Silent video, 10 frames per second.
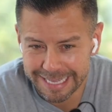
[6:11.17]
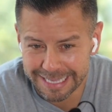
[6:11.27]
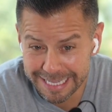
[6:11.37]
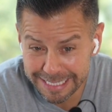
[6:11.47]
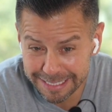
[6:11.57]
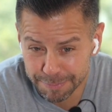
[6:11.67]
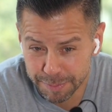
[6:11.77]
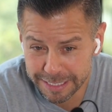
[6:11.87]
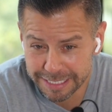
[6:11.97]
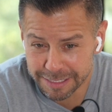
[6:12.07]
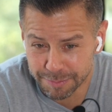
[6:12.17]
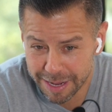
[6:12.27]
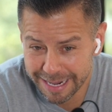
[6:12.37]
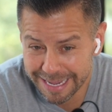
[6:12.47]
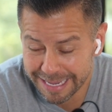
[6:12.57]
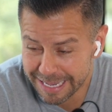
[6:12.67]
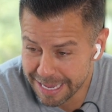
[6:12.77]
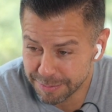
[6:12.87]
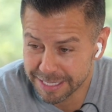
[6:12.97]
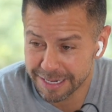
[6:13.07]
disciplines his body and
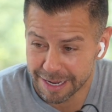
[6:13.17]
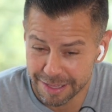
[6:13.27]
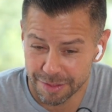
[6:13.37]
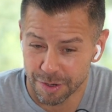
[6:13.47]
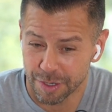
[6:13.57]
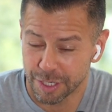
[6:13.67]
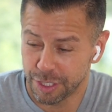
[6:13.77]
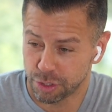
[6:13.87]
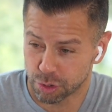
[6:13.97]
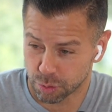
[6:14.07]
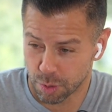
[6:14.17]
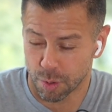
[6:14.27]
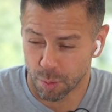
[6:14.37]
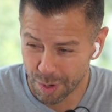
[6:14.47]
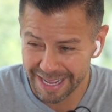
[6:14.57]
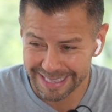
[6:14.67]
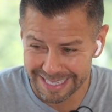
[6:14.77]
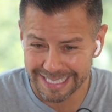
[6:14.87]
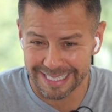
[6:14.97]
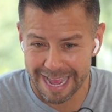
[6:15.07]
keeps it under control.
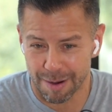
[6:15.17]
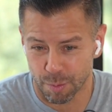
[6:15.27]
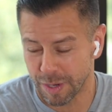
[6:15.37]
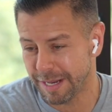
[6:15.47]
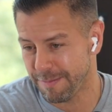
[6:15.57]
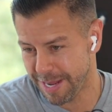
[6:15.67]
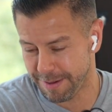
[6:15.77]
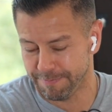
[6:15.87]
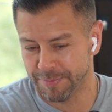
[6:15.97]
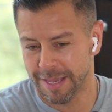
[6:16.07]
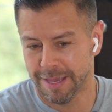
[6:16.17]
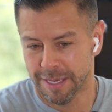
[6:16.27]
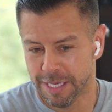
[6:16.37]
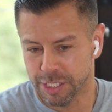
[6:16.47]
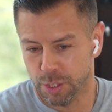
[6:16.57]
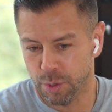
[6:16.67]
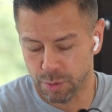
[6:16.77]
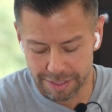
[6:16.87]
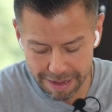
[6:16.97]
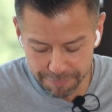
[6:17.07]
What does that really mean?
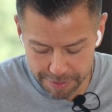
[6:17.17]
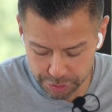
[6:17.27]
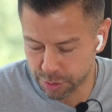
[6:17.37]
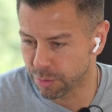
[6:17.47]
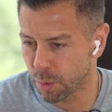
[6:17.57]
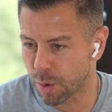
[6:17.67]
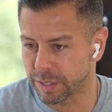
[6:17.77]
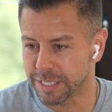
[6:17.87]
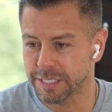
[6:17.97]
So the definition of the word